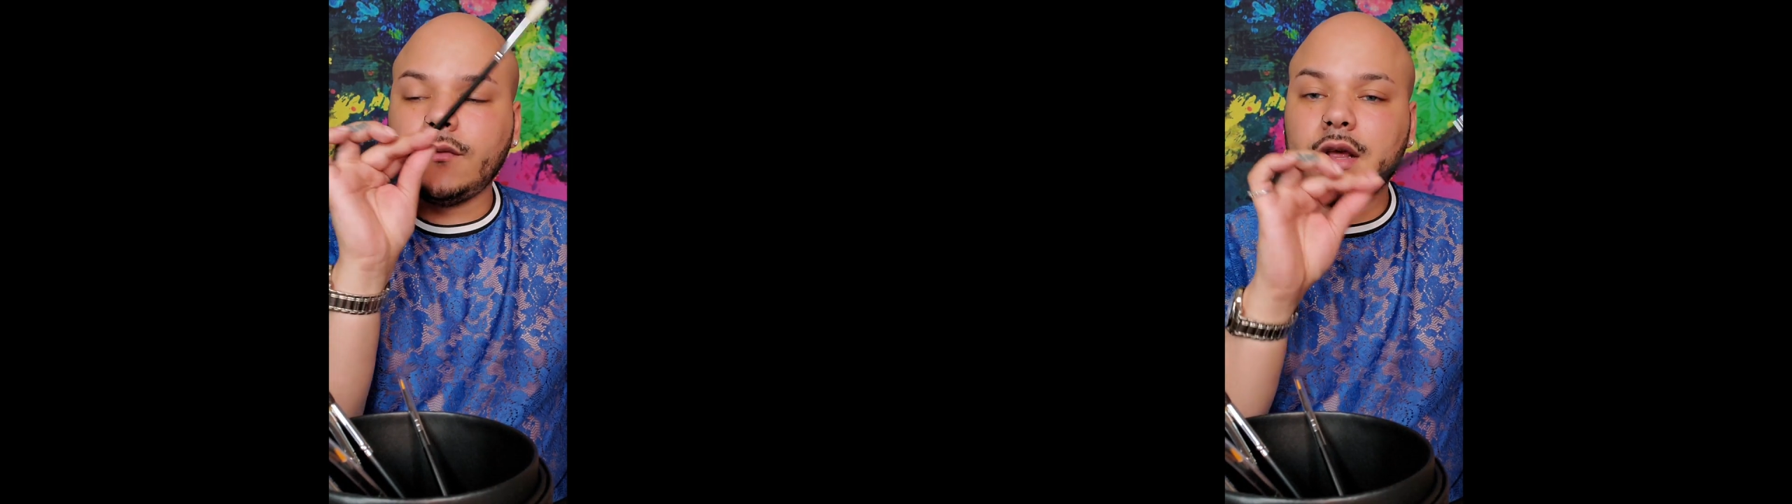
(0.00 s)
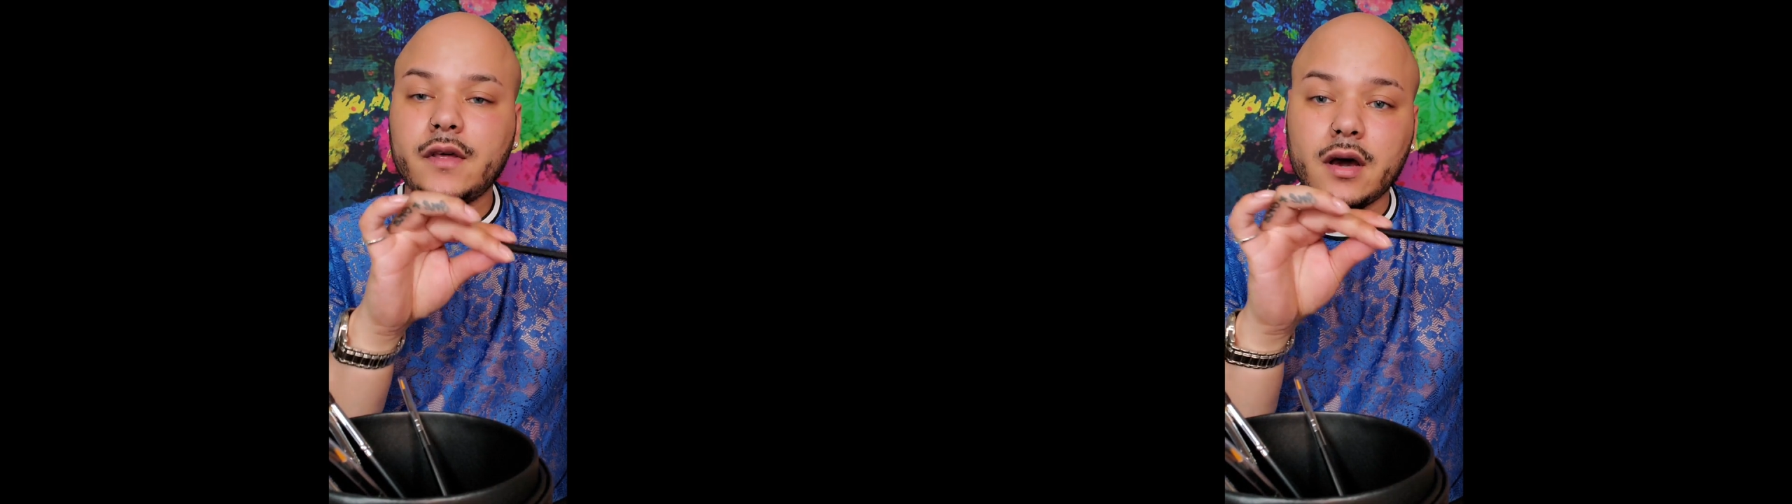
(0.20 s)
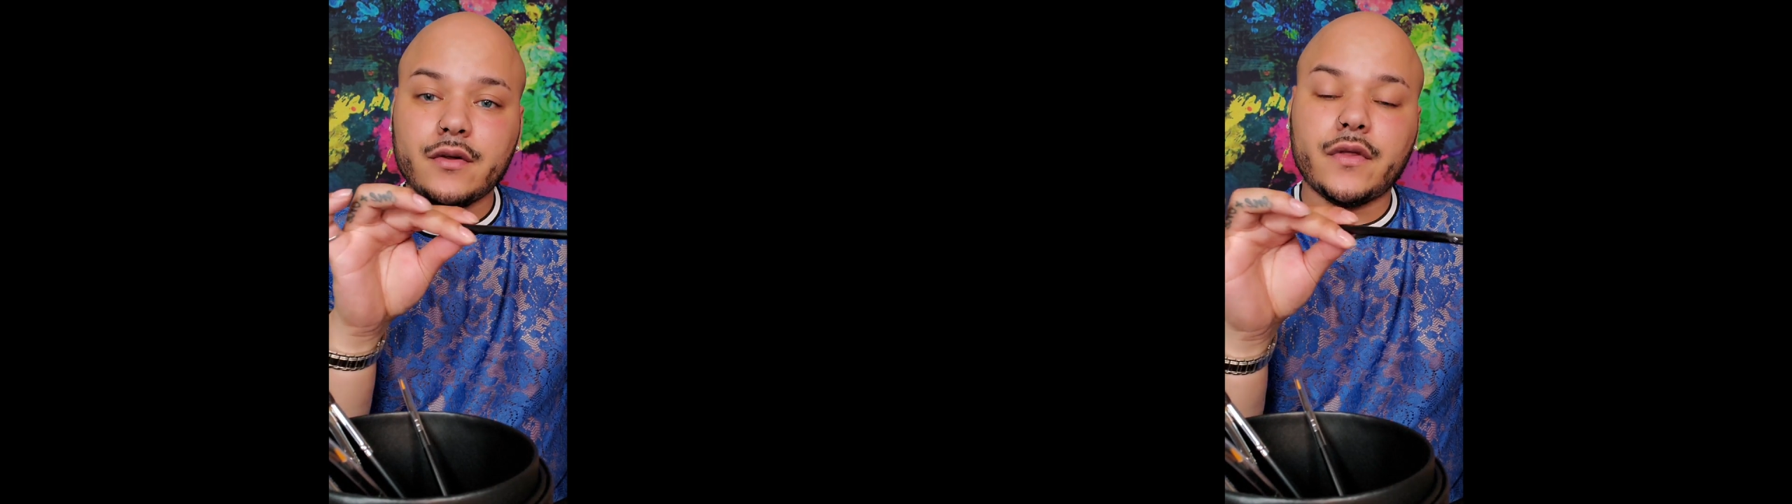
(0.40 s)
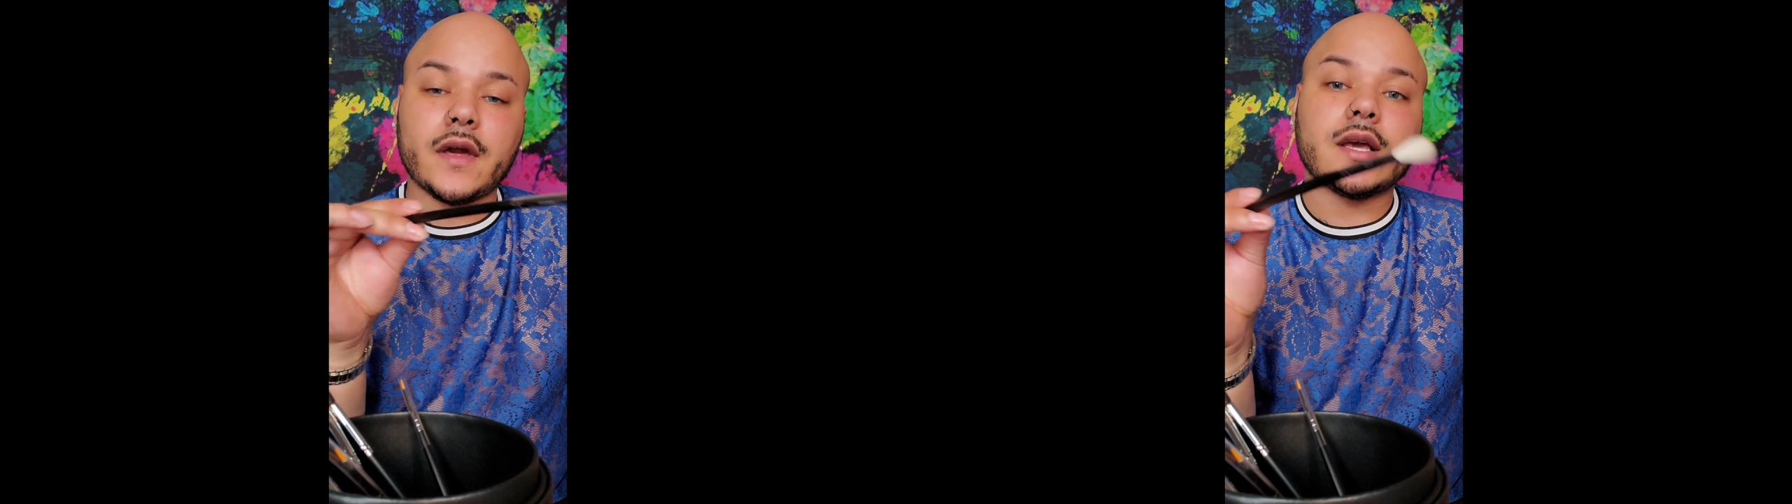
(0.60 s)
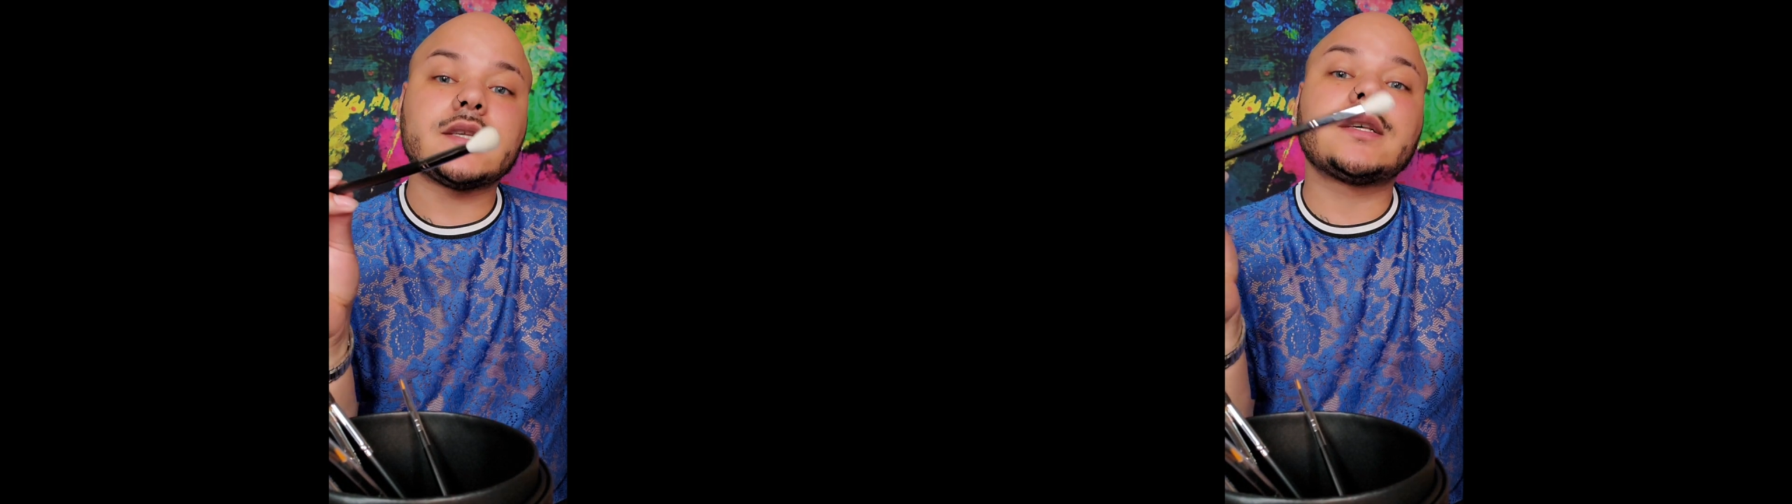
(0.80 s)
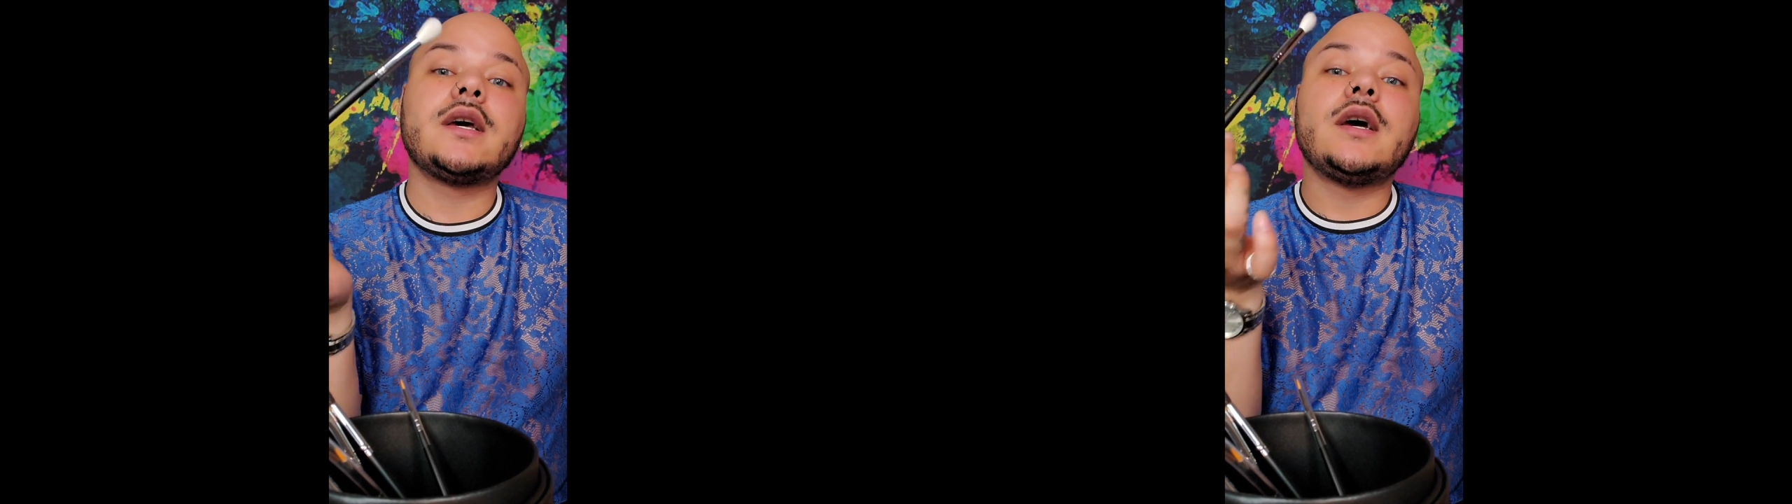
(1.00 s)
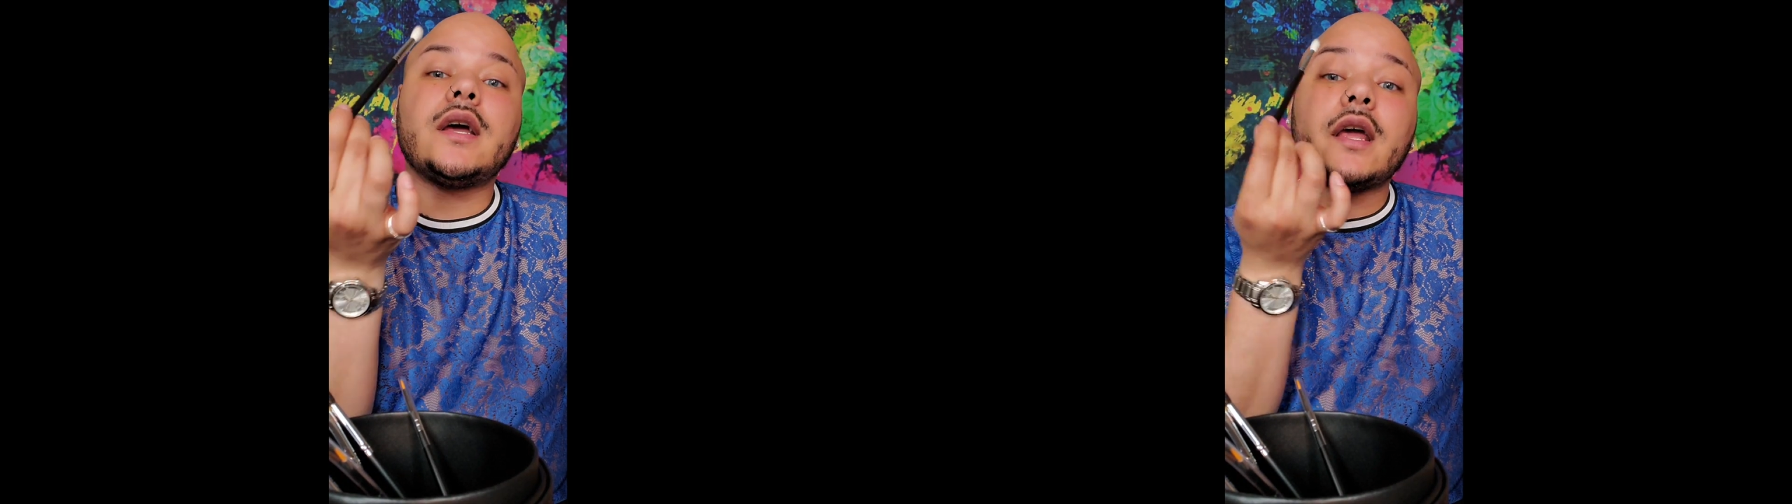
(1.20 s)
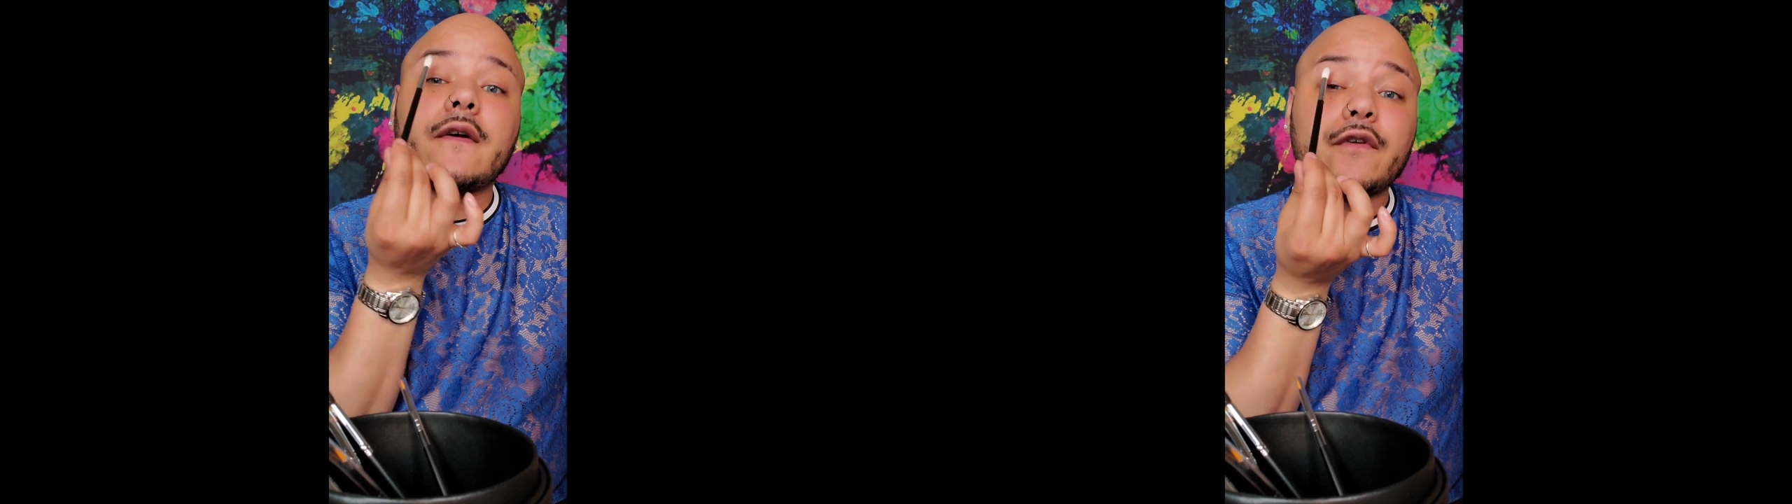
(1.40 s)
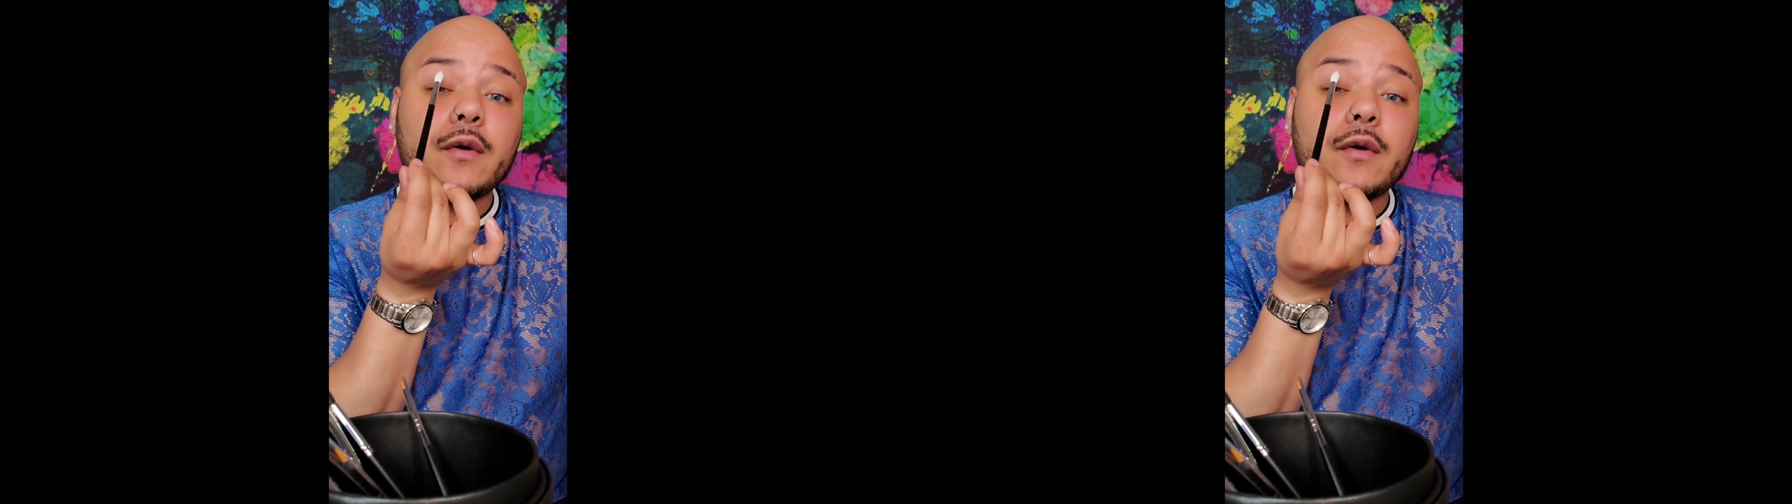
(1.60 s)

The other thing is, if